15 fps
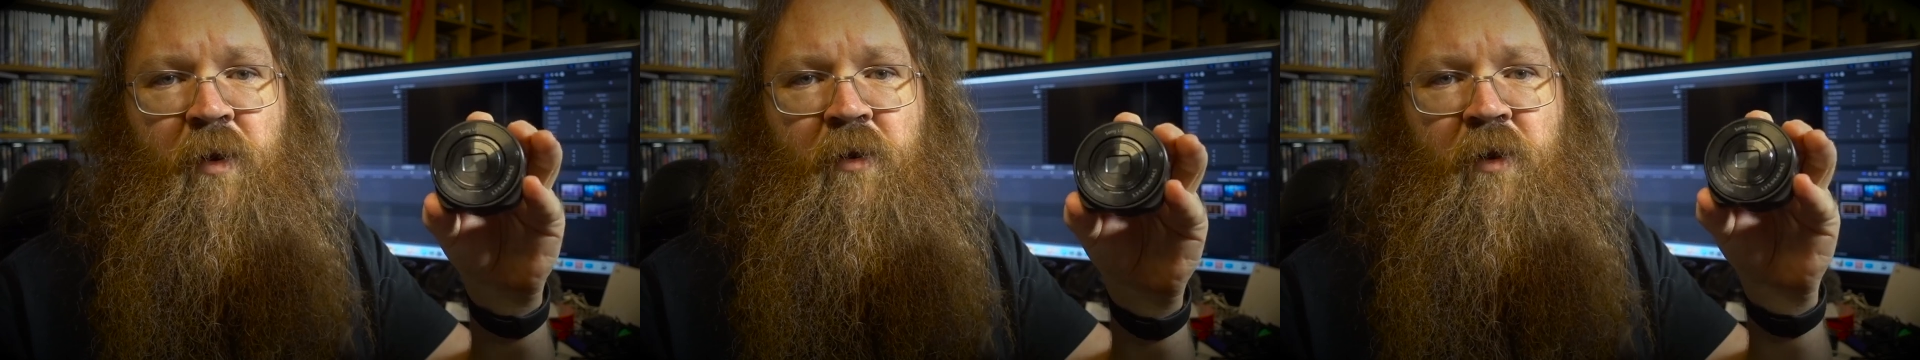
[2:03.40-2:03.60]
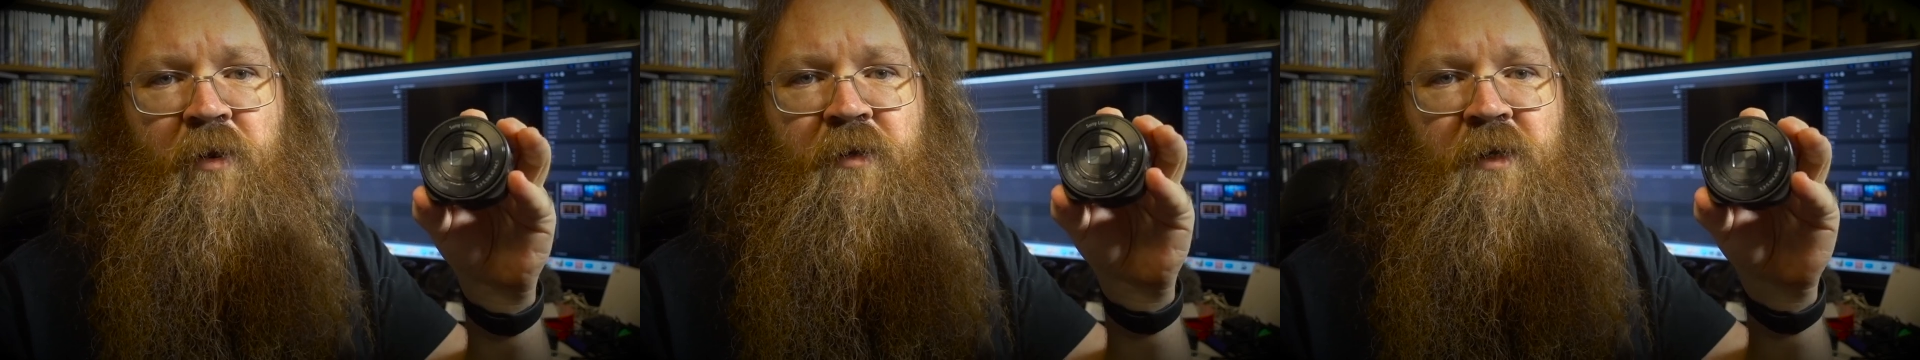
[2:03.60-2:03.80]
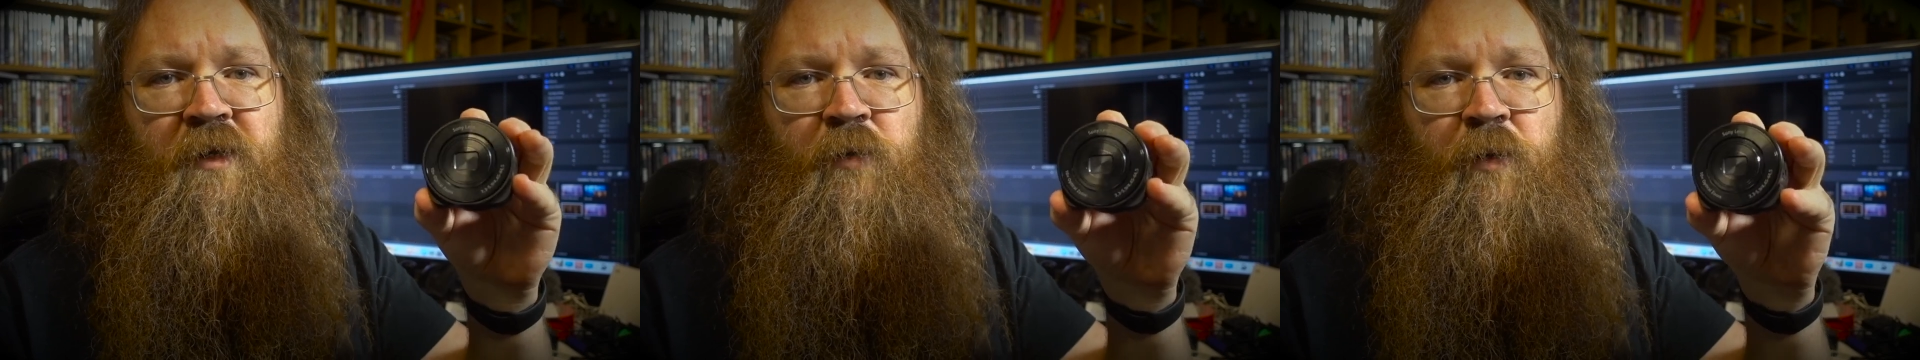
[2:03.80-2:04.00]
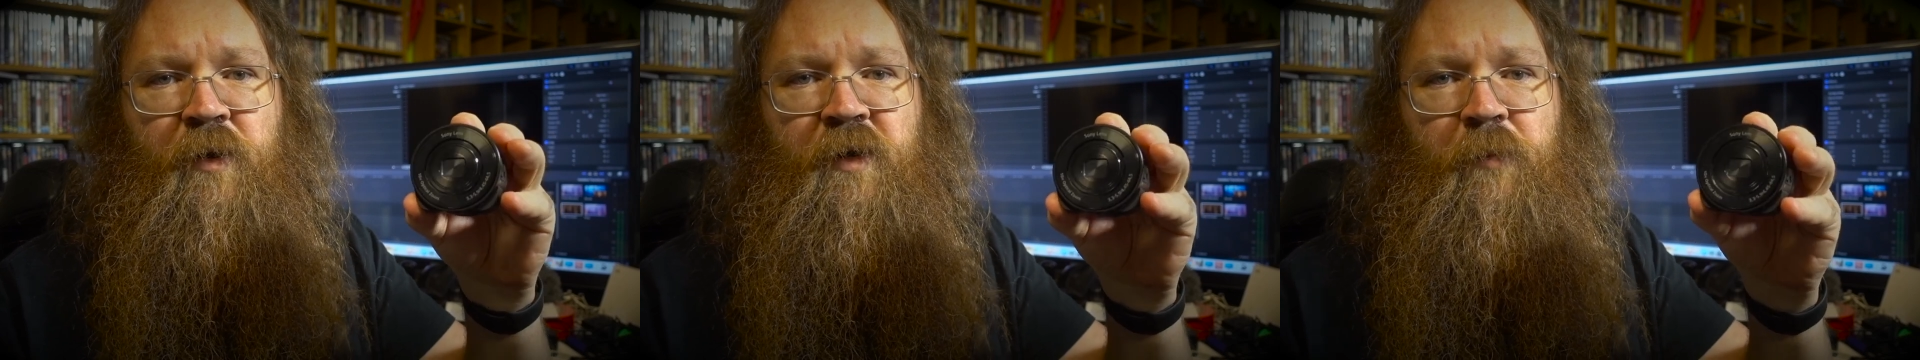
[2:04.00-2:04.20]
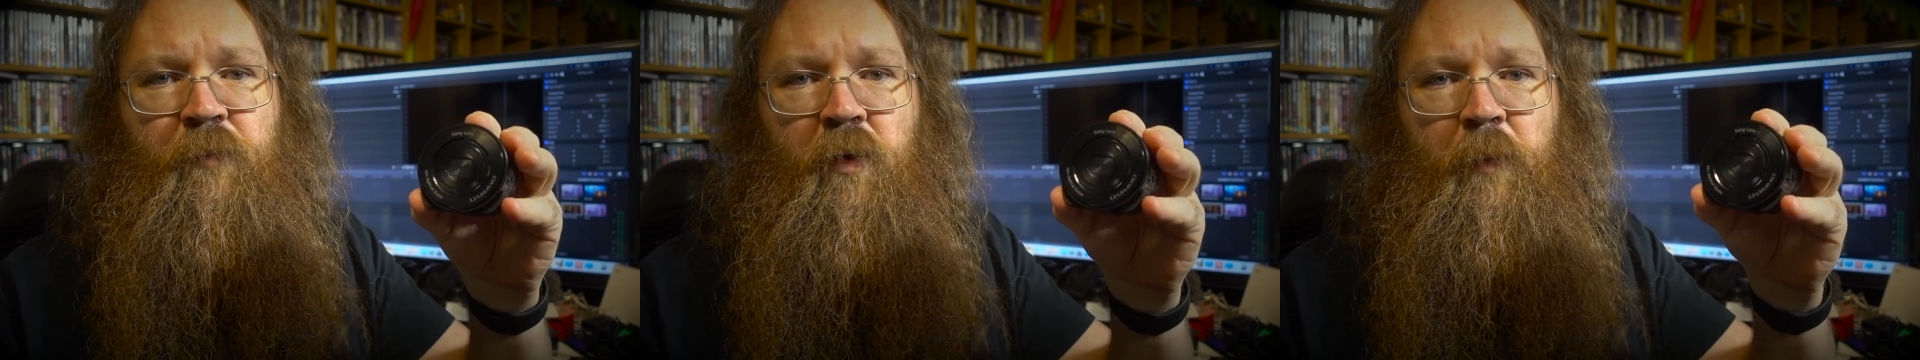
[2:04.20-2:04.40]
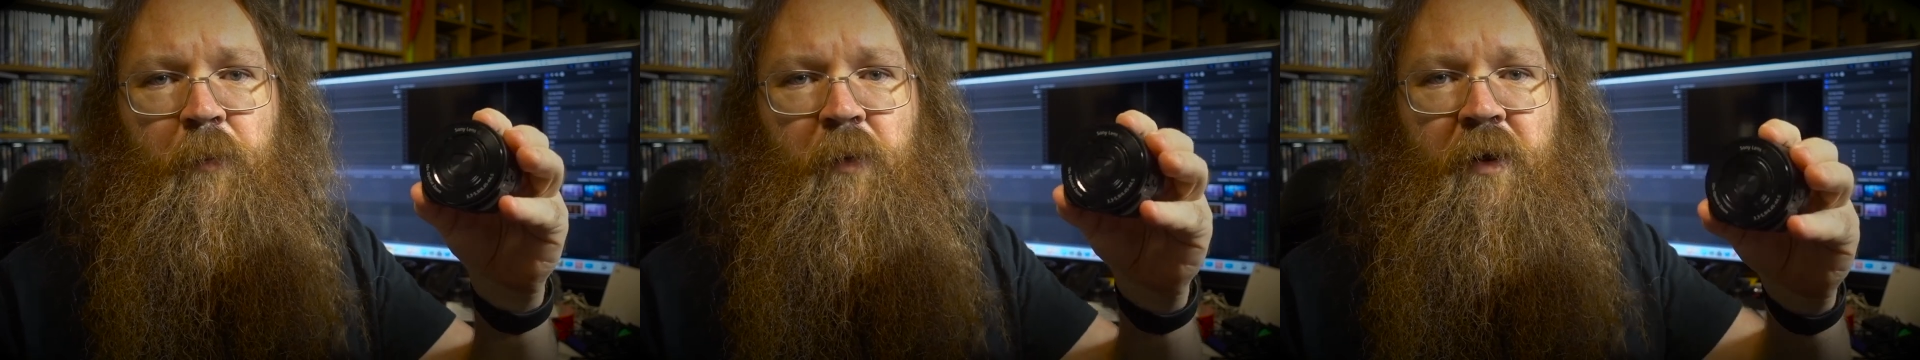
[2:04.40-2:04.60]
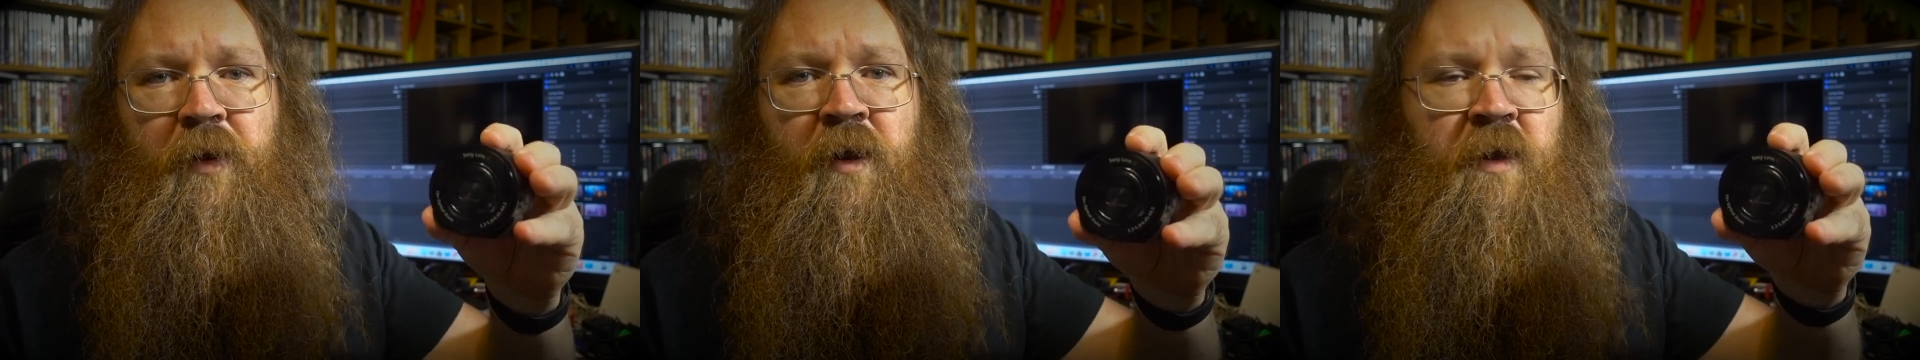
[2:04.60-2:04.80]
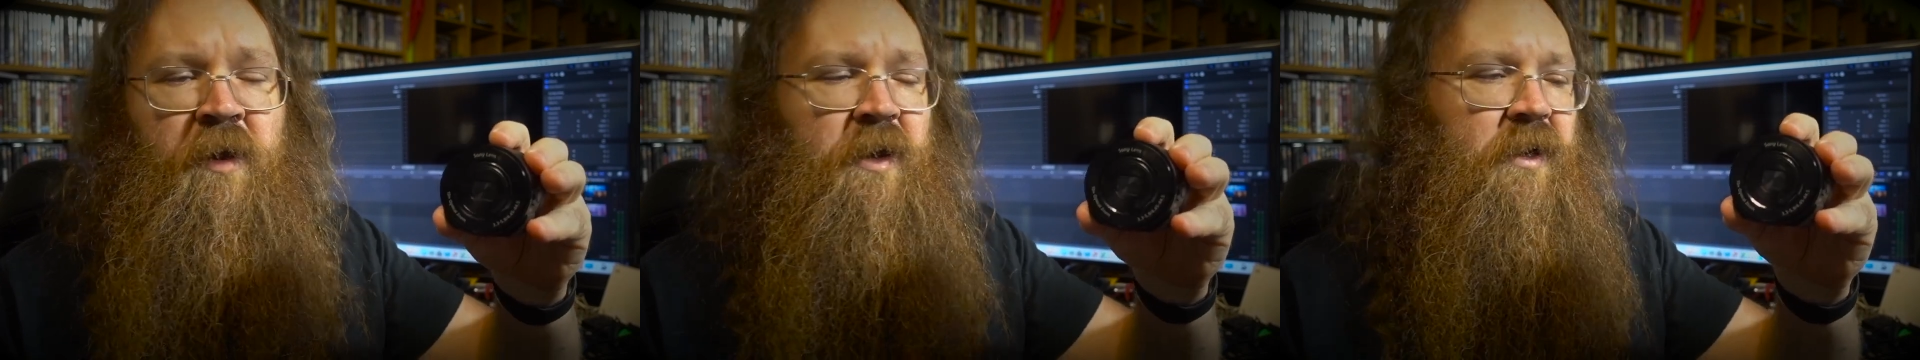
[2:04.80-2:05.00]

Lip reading: by 1920 properly,